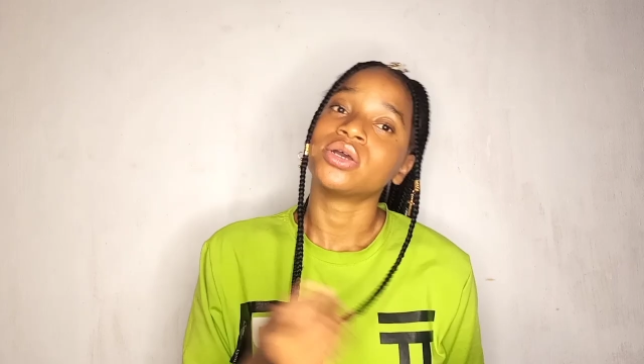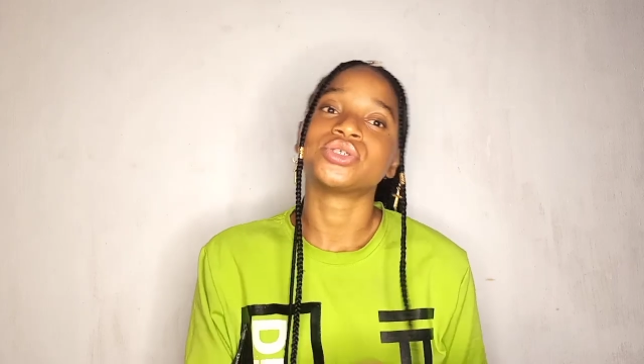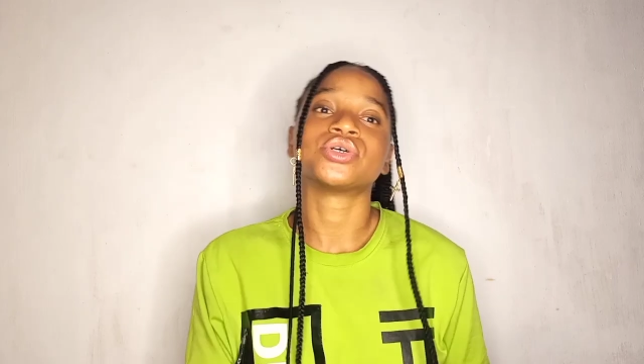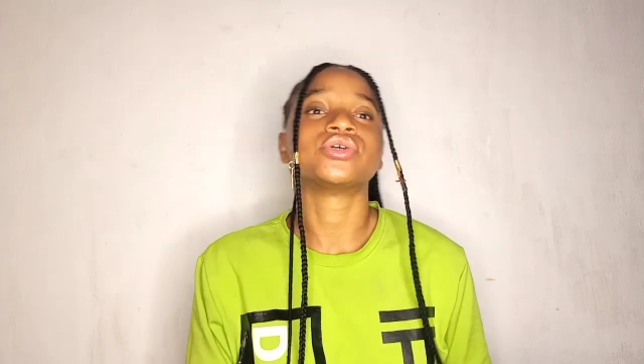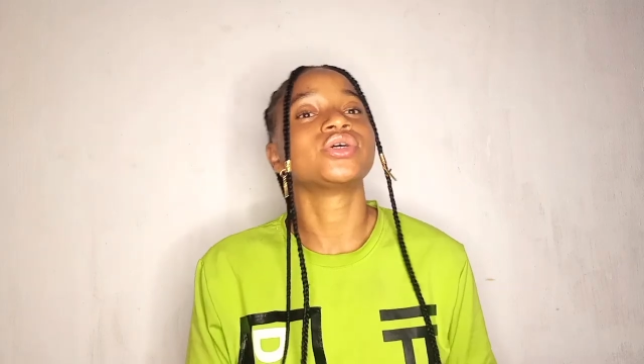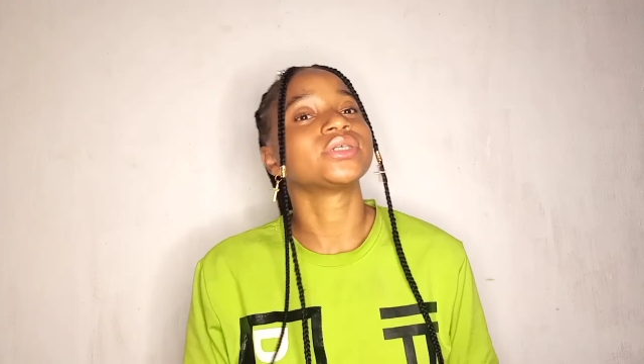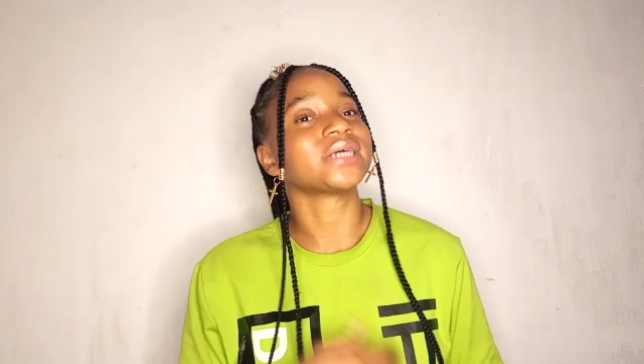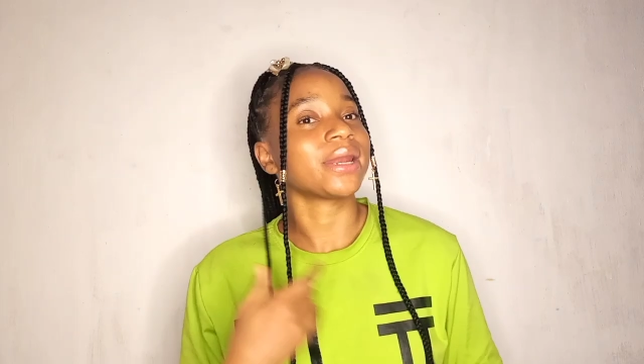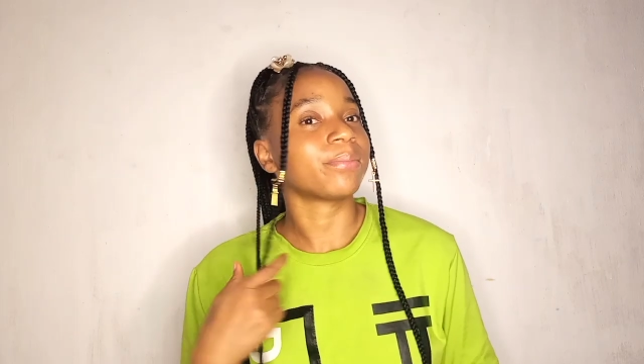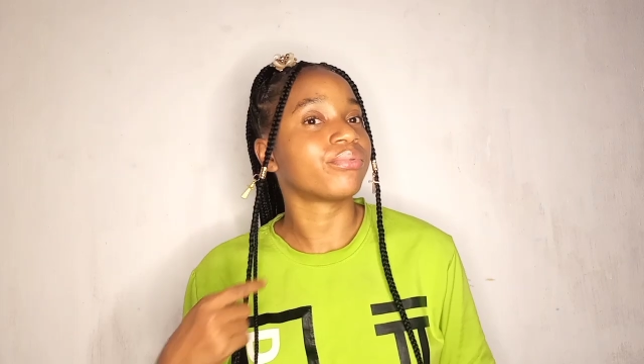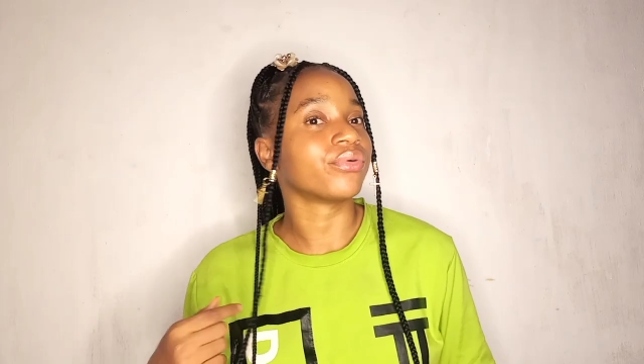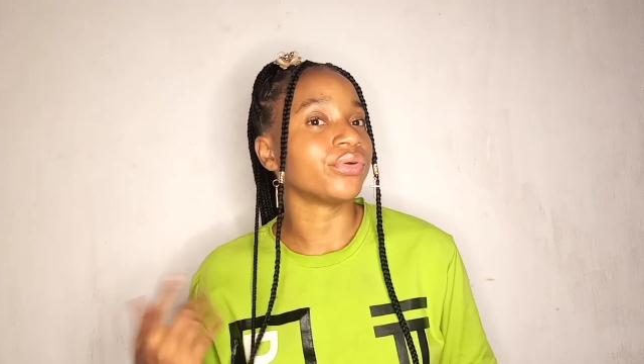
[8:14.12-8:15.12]
So those are
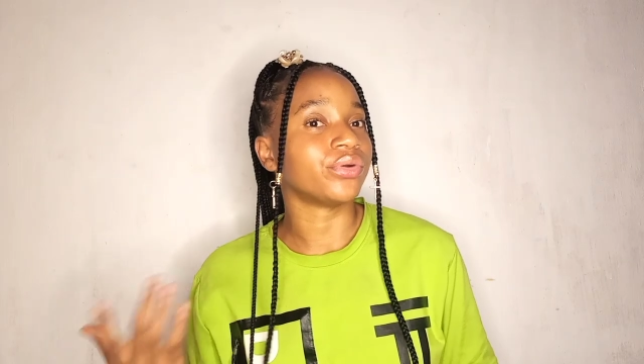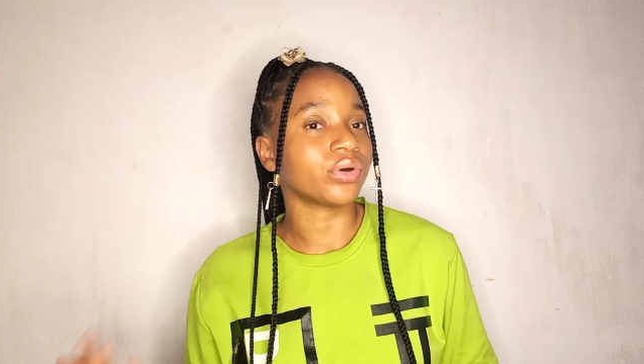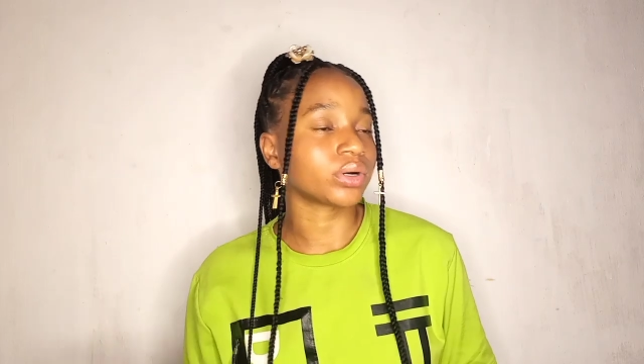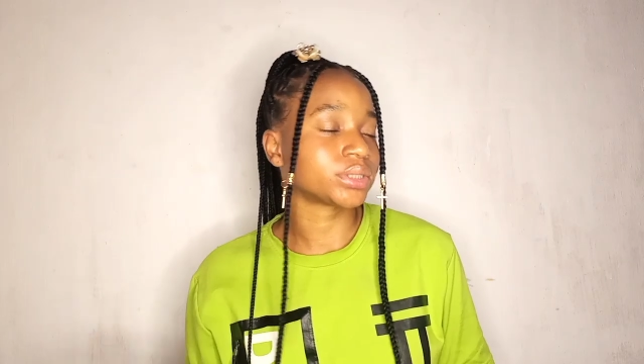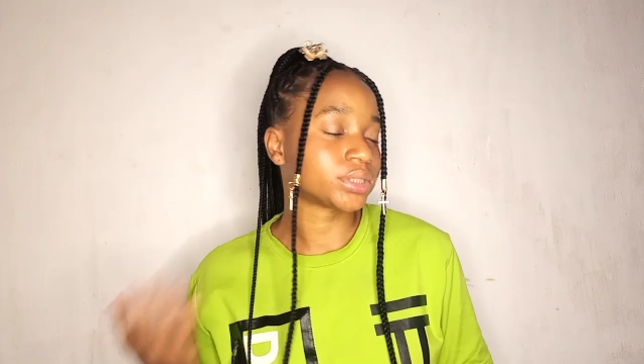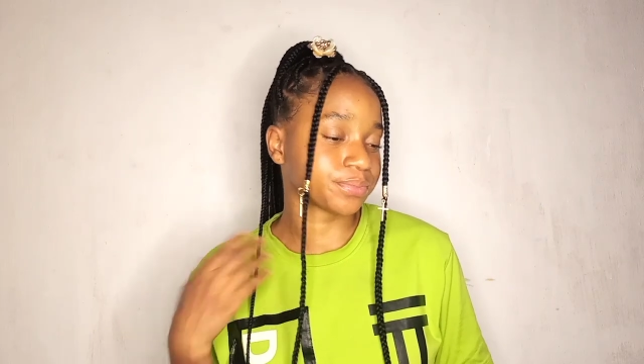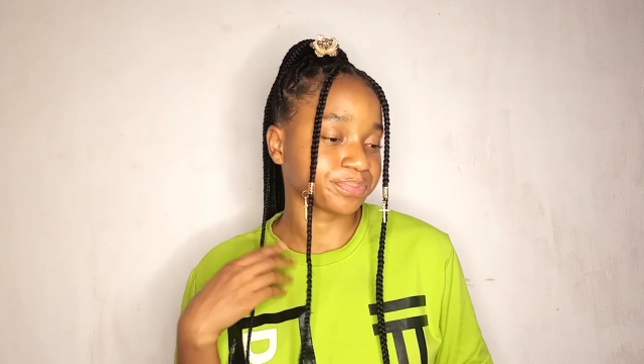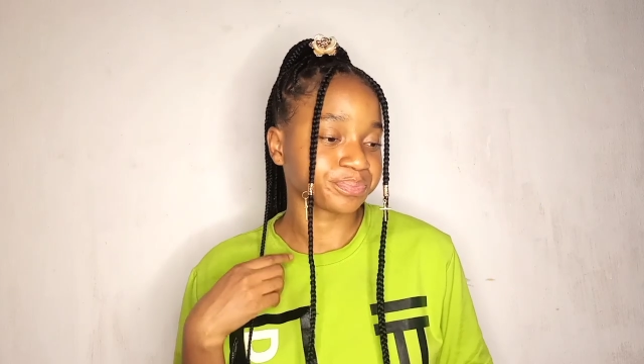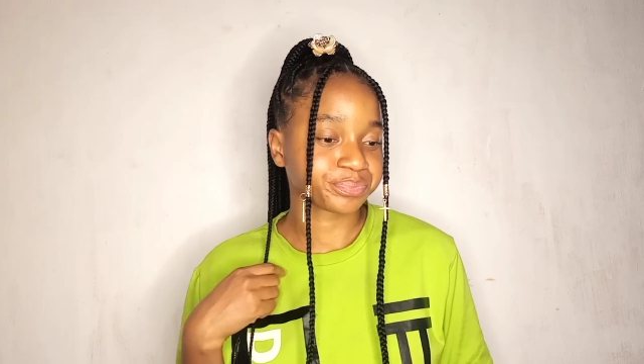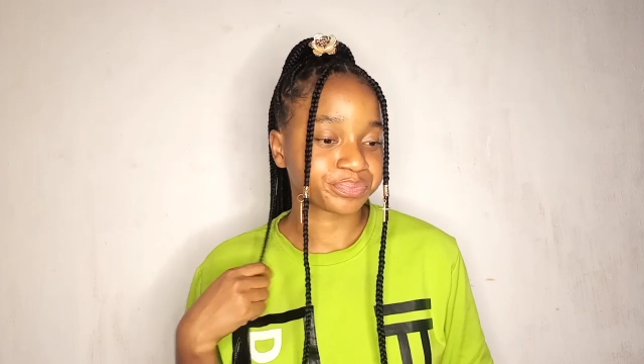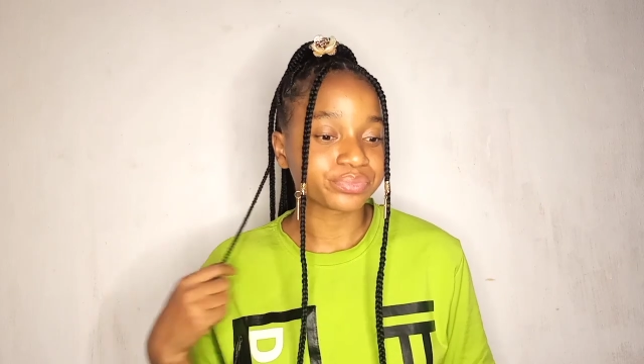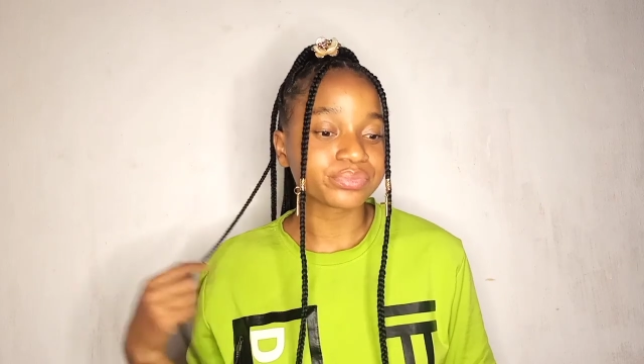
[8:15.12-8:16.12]
the products
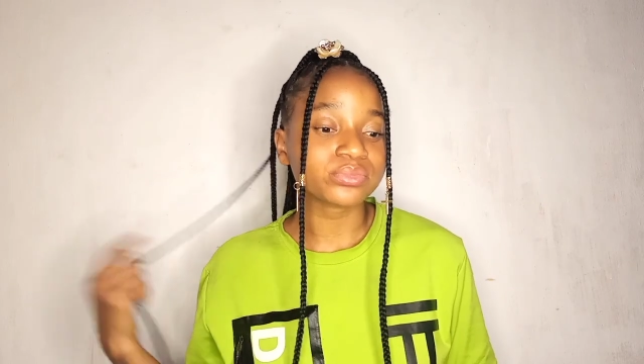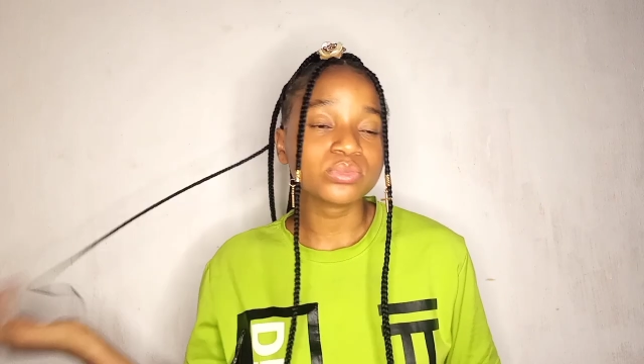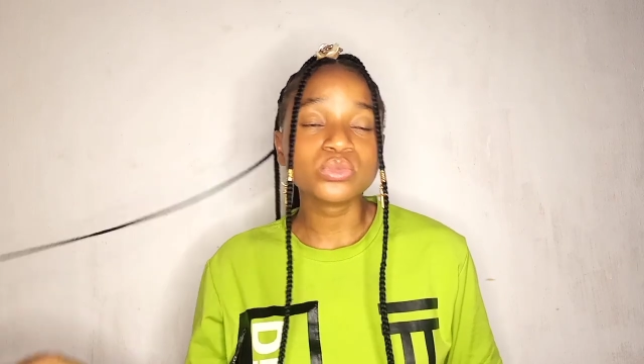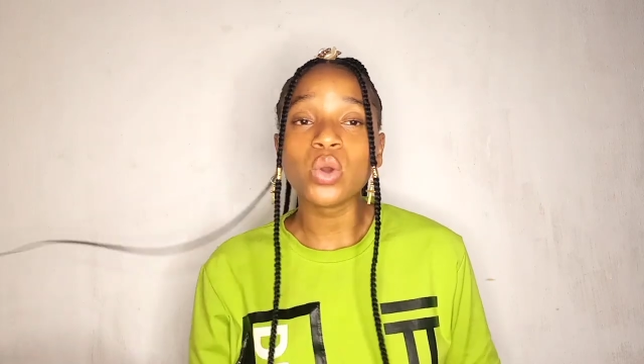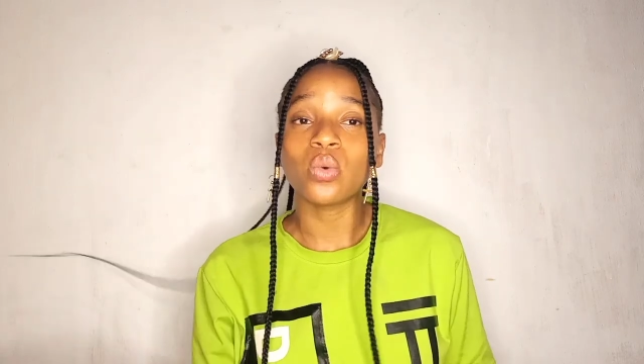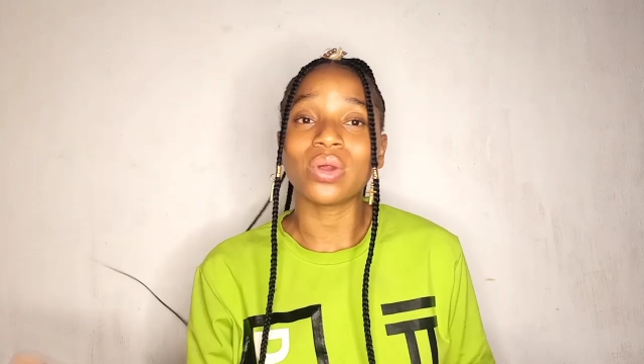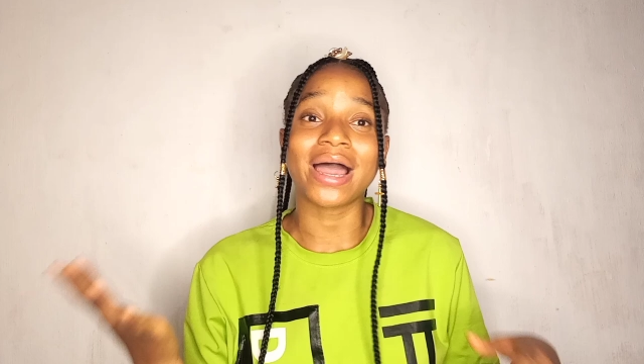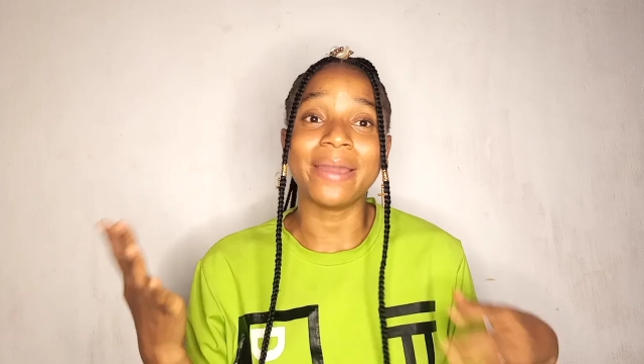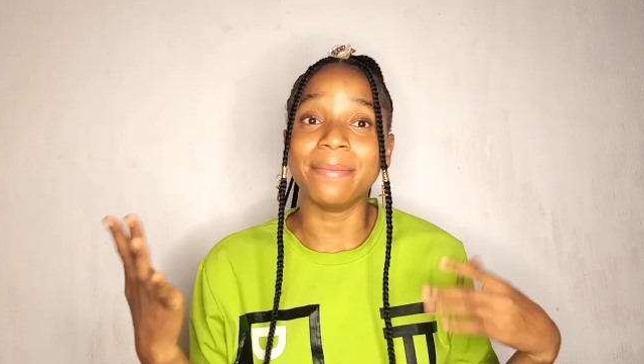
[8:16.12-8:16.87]
I